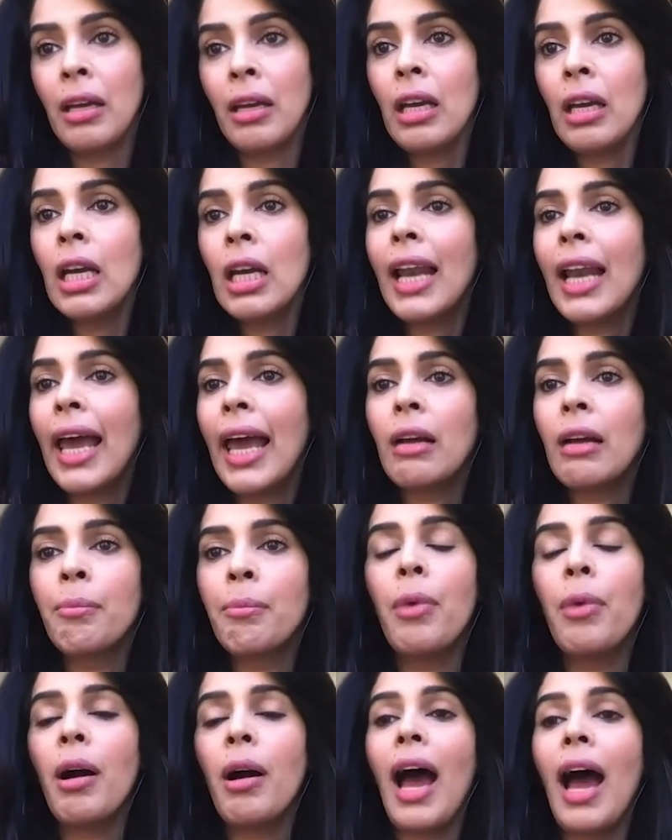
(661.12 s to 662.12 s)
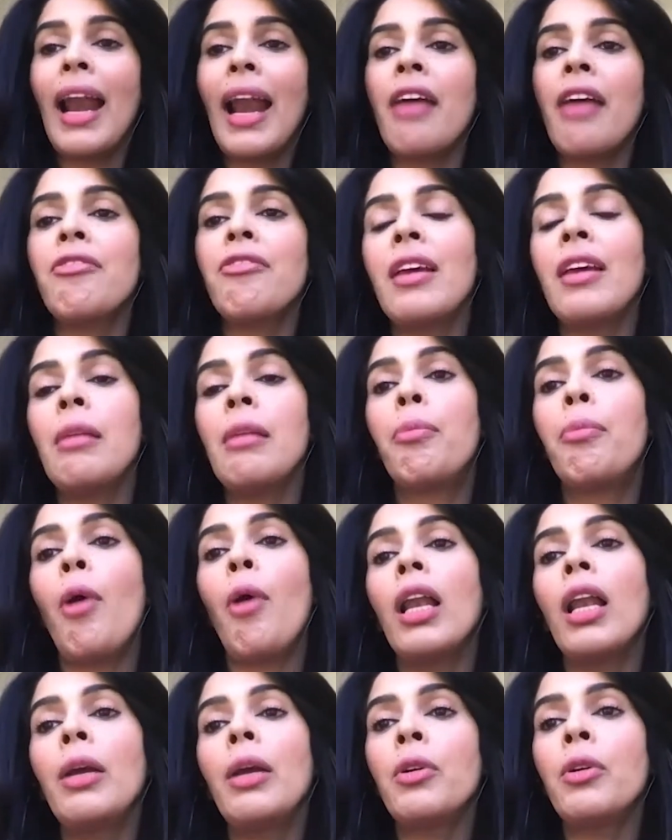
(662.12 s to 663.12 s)
Like, and I feel
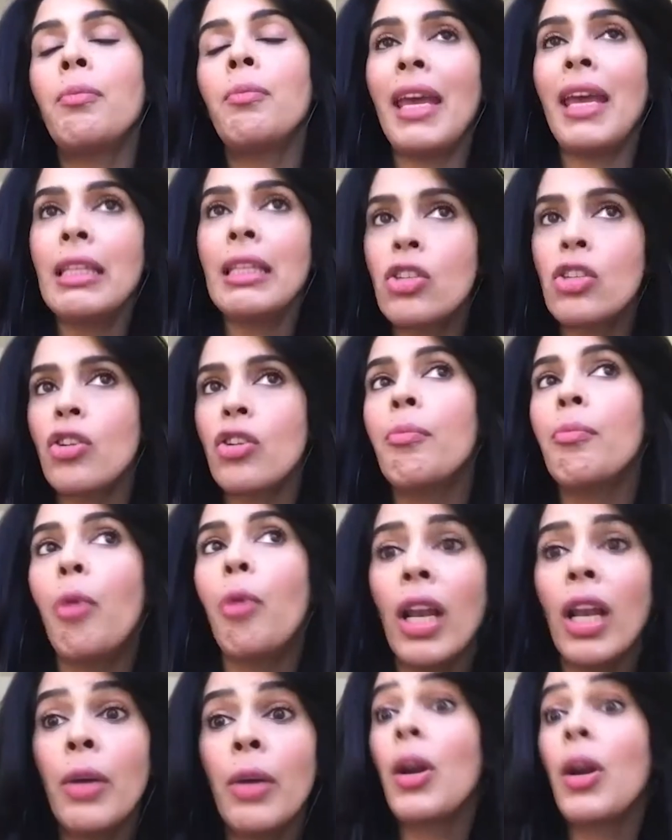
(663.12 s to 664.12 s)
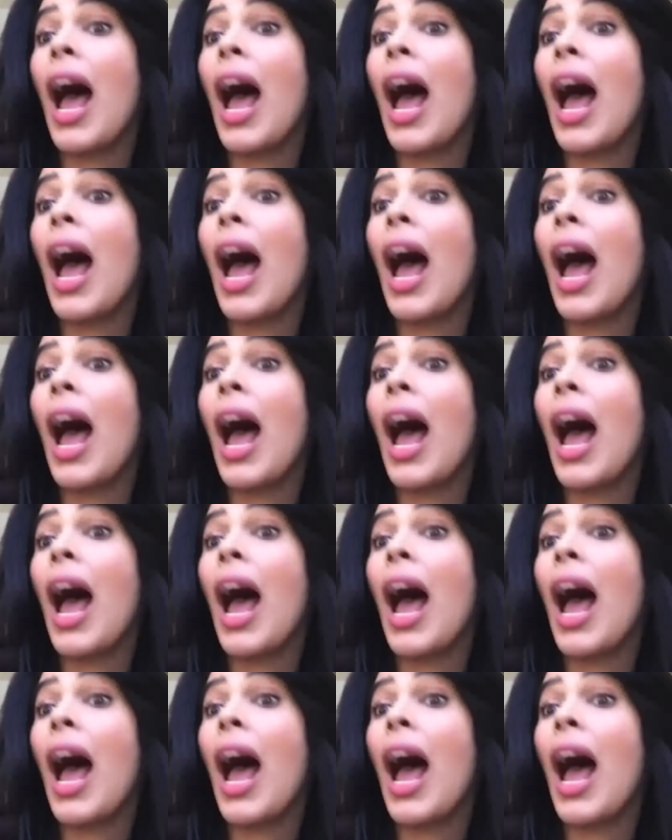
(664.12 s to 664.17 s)
Bollywood, mainstream Bollywood,